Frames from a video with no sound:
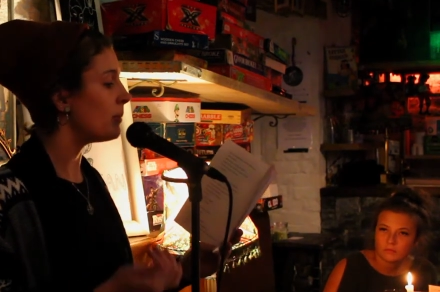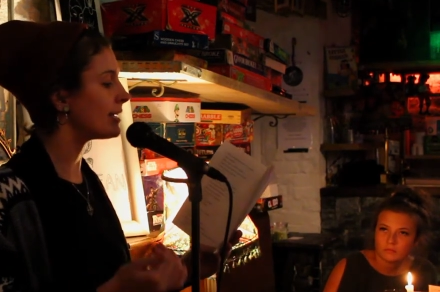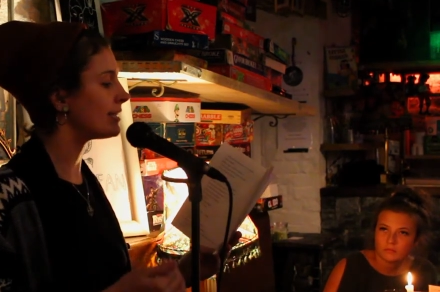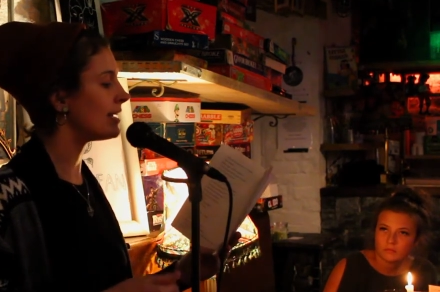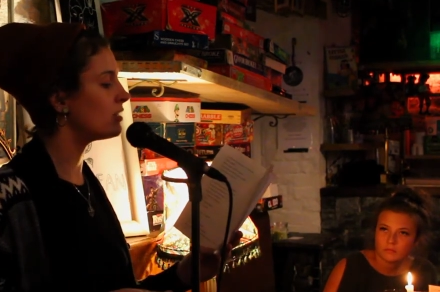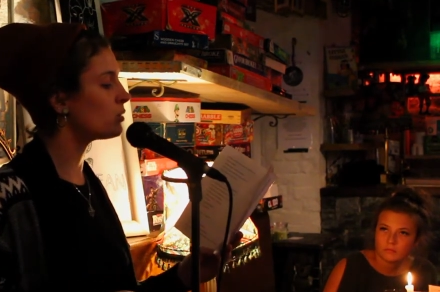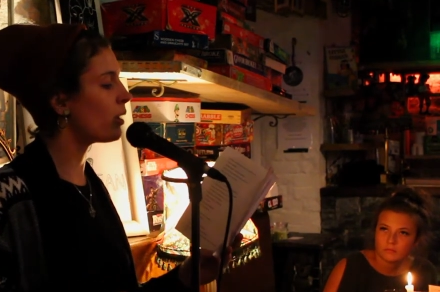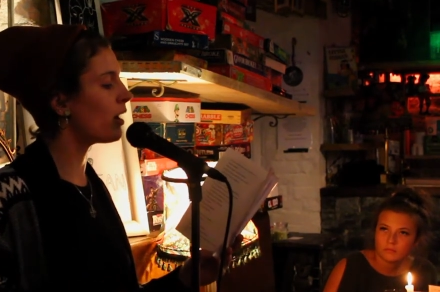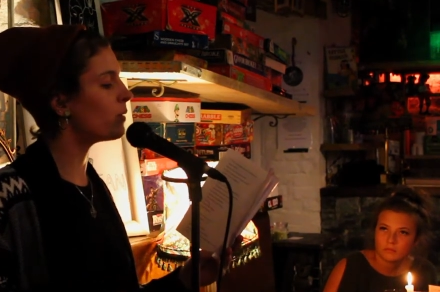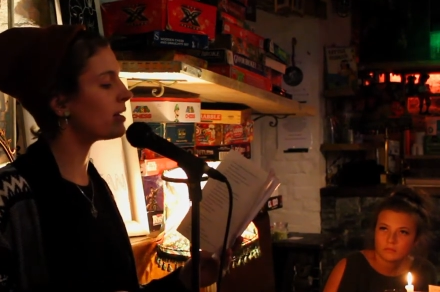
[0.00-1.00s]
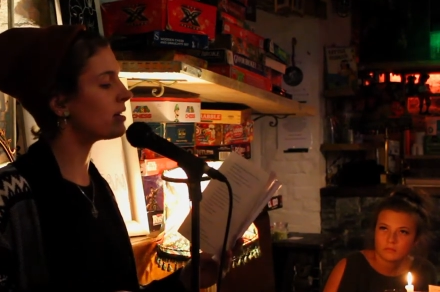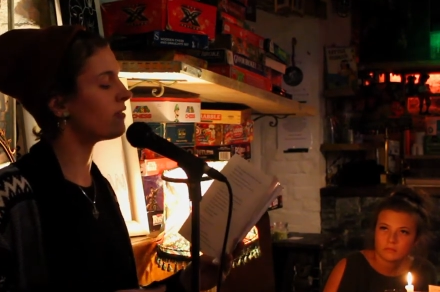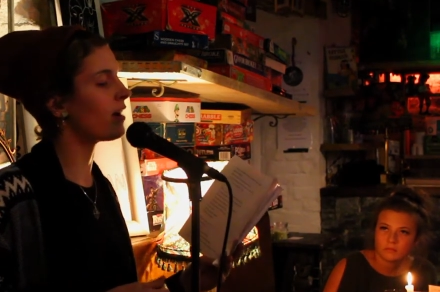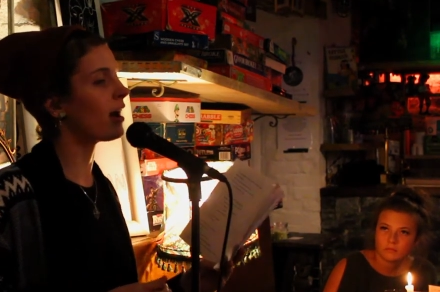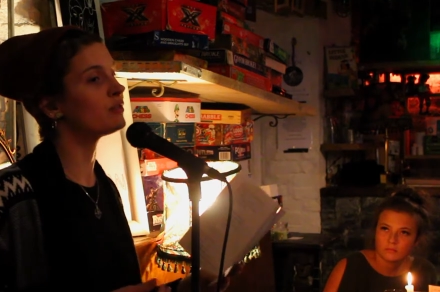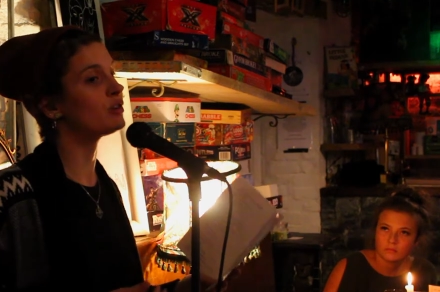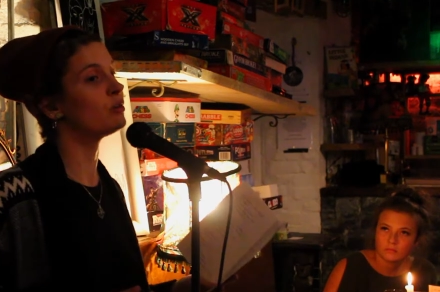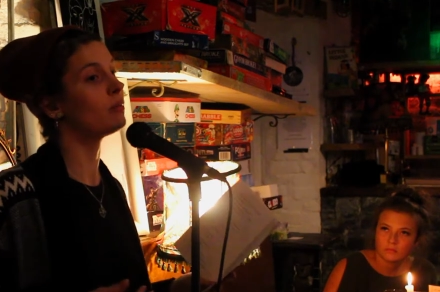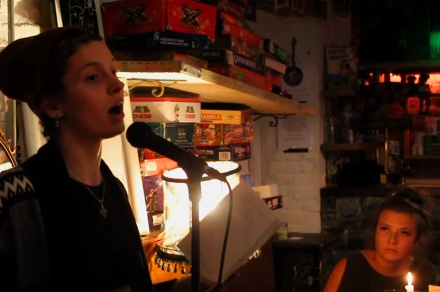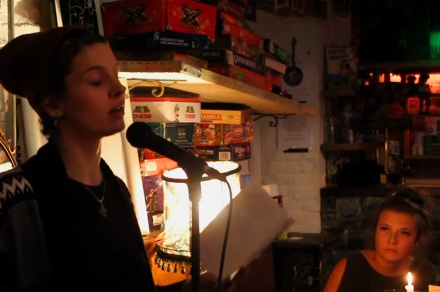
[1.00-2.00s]
Speaker 1: because in this world we can never have
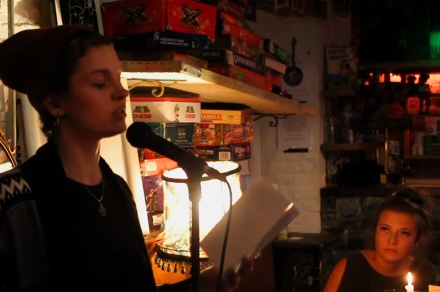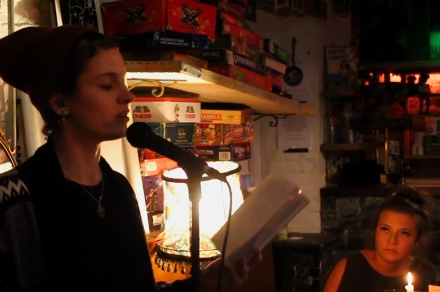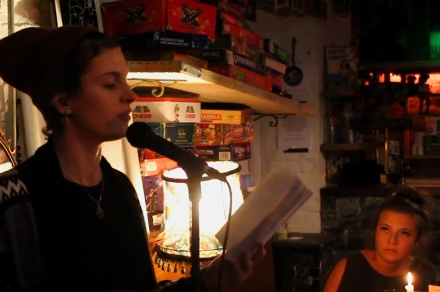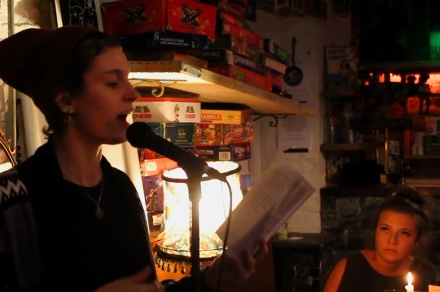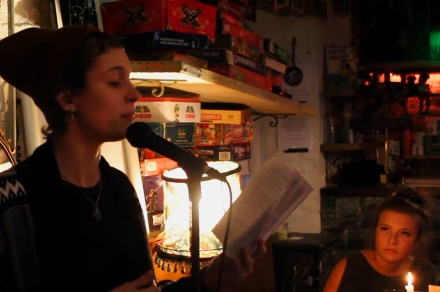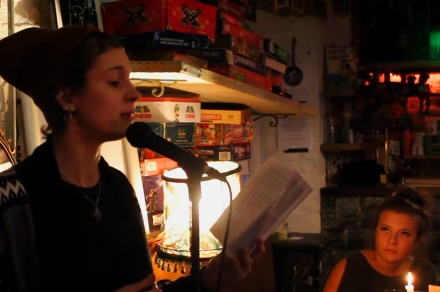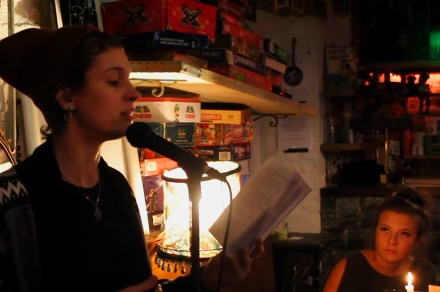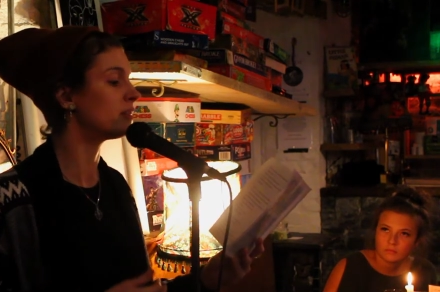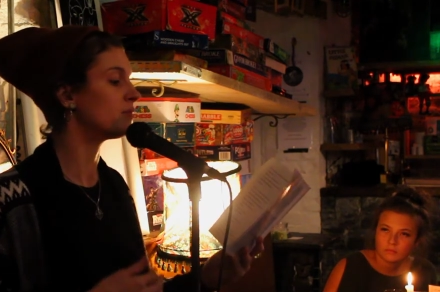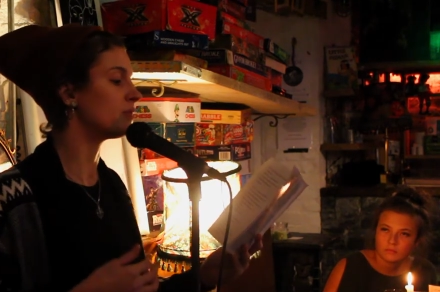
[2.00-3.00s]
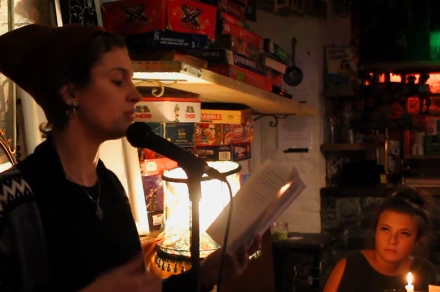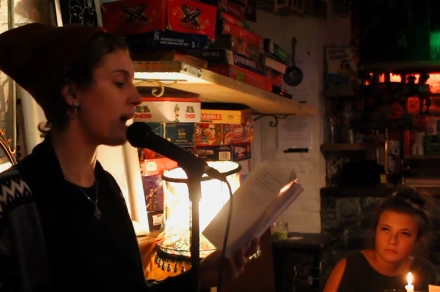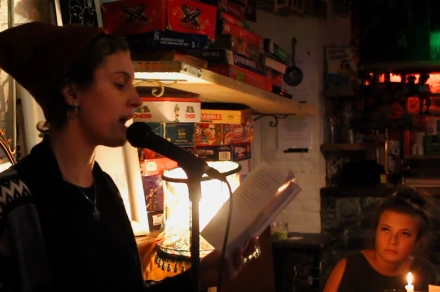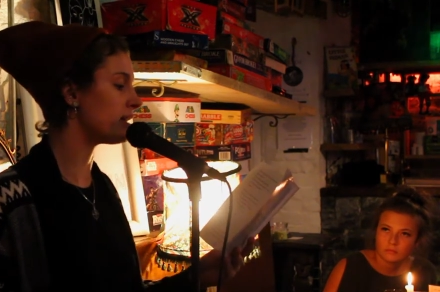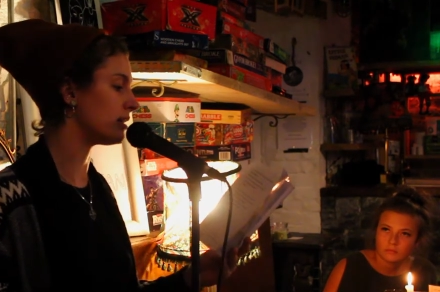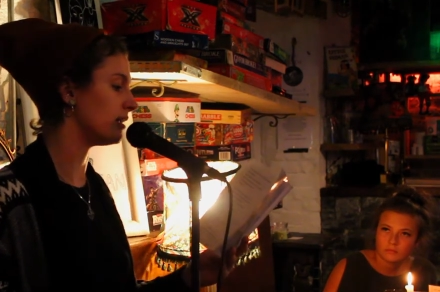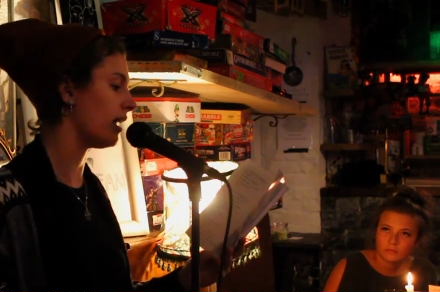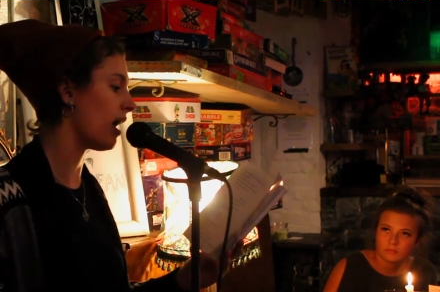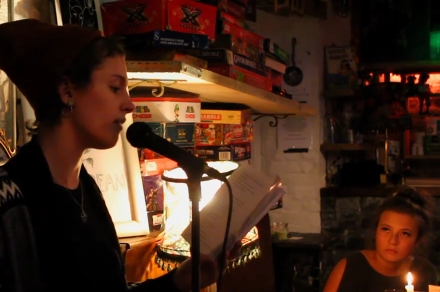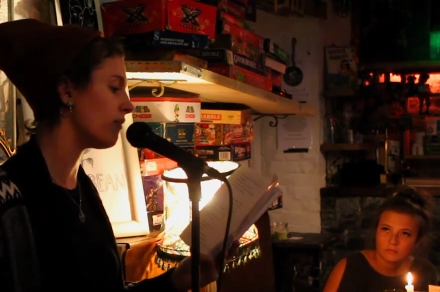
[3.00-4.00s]
too much of happiness, respect
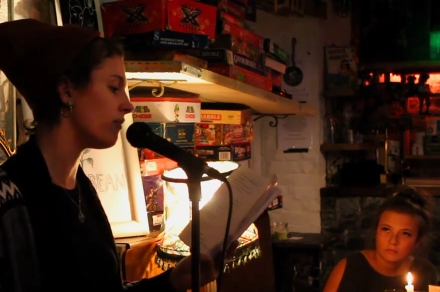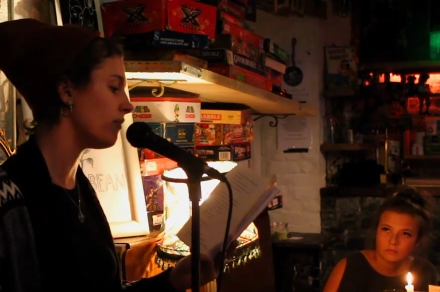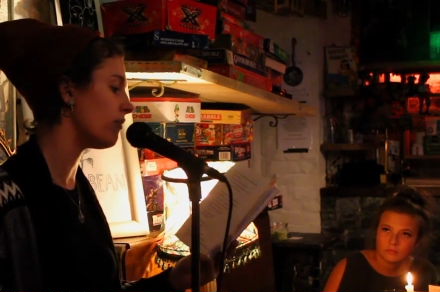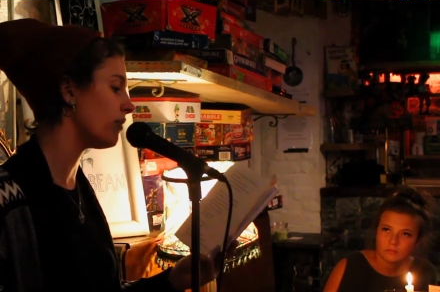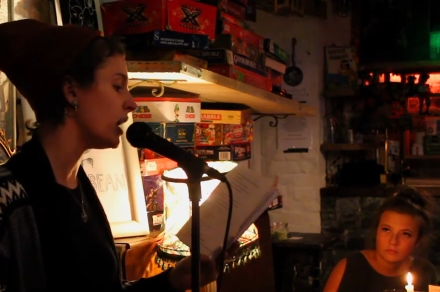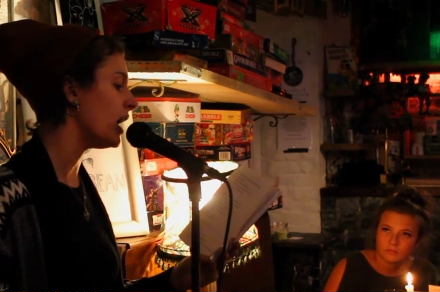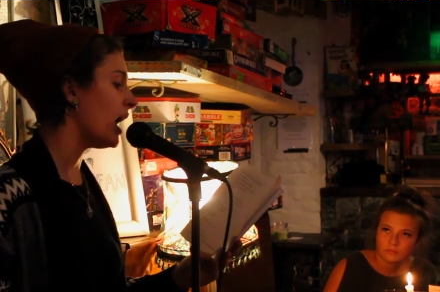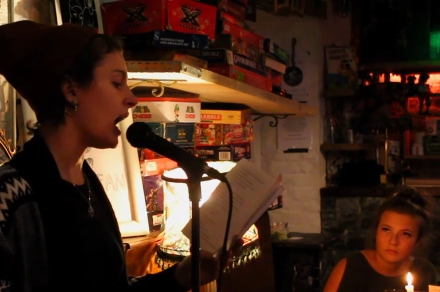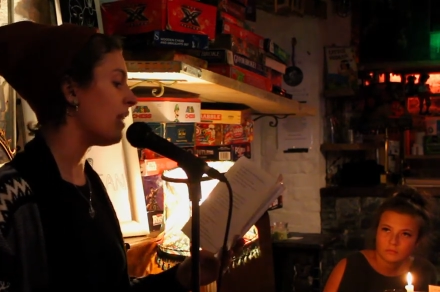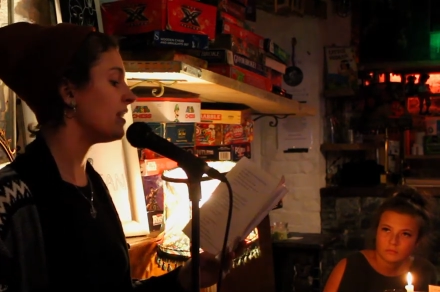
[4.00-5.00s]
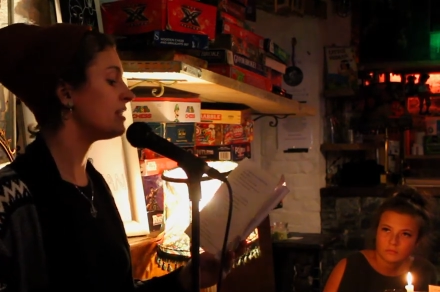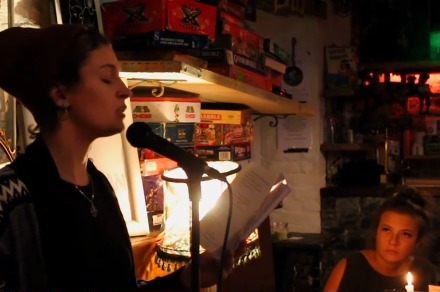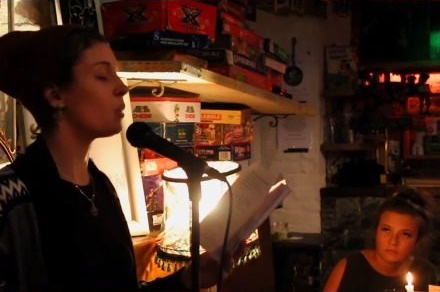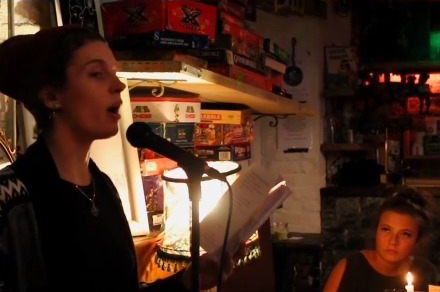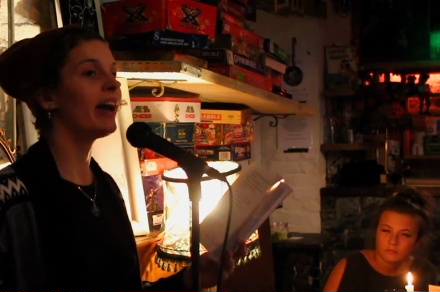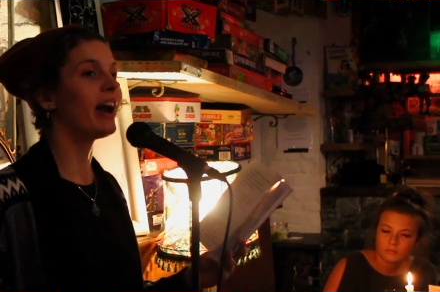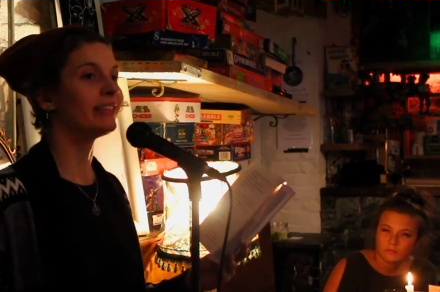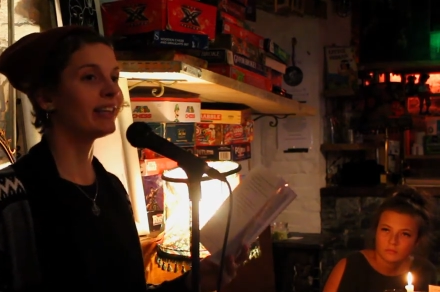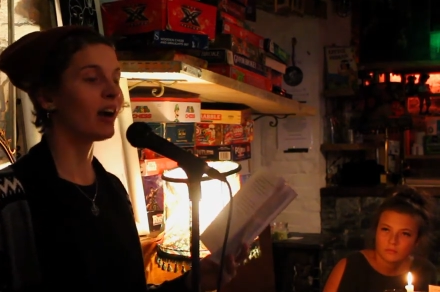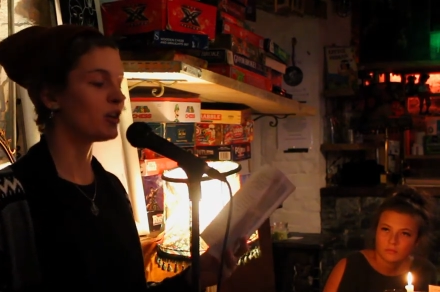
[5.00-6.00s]
and love. And this is
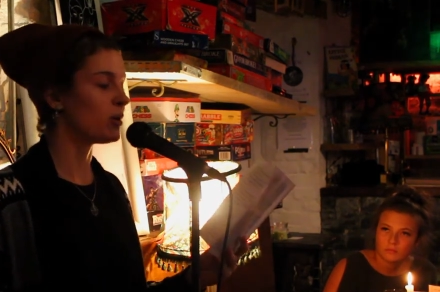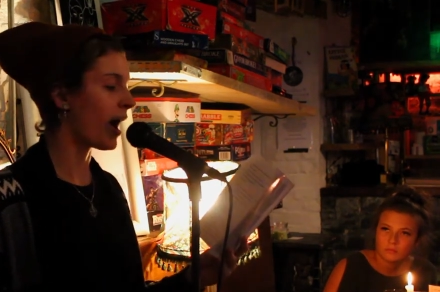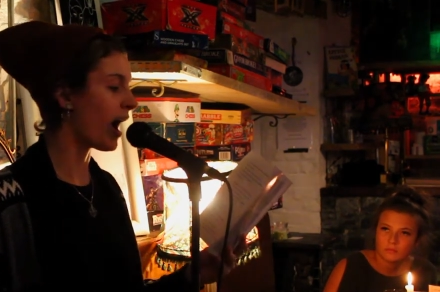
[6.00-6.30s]
why I tell you